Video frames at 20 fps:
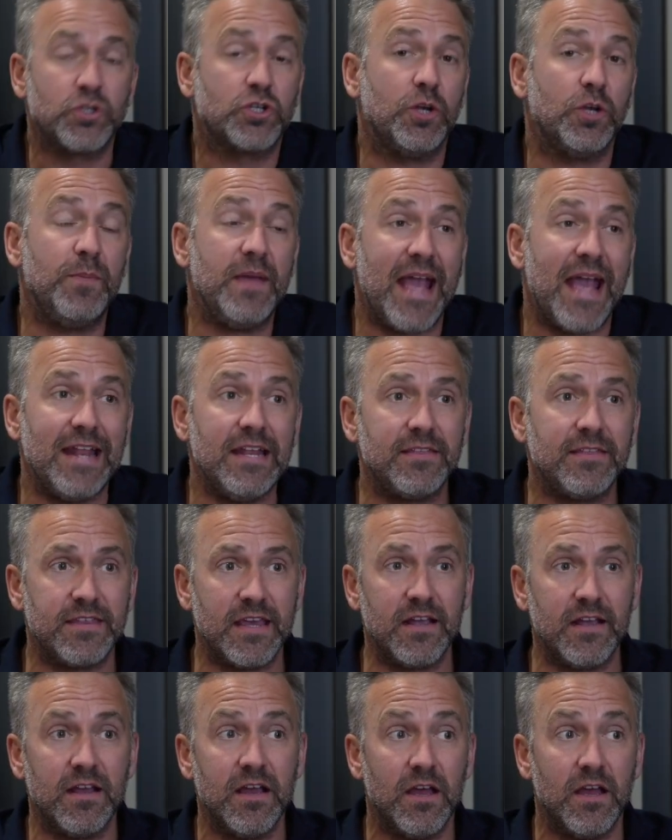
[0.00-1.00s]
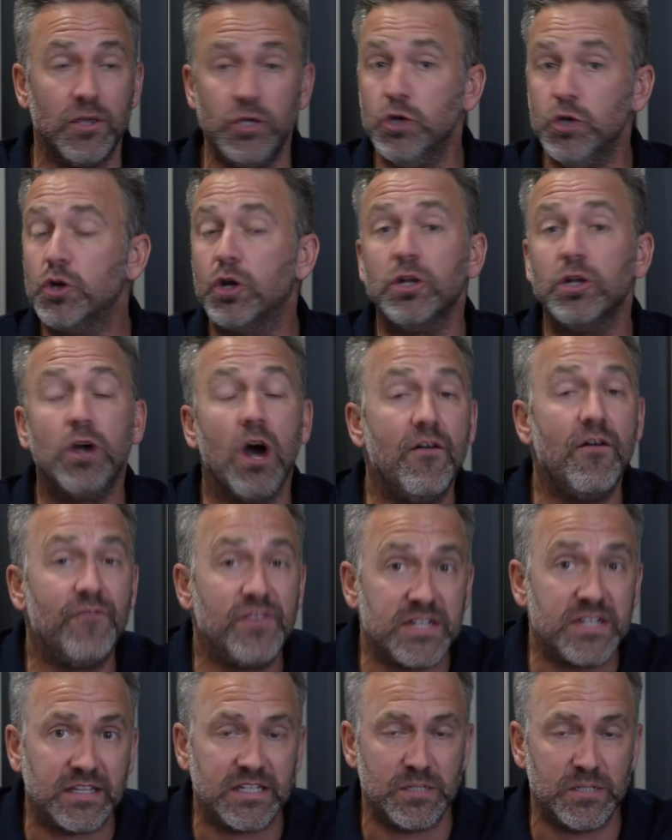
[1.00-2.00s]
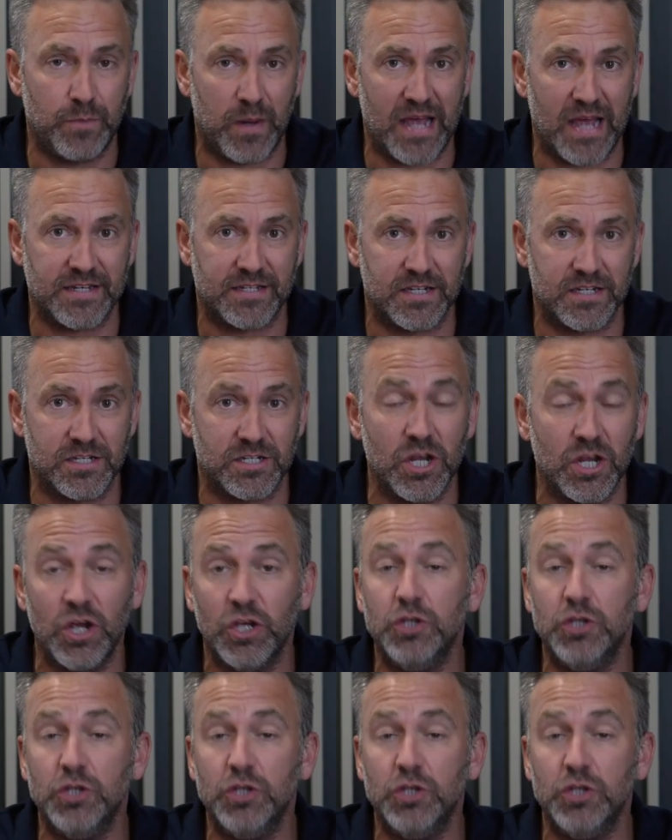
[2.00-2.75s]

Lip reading: could be anything. You could go and visit these places.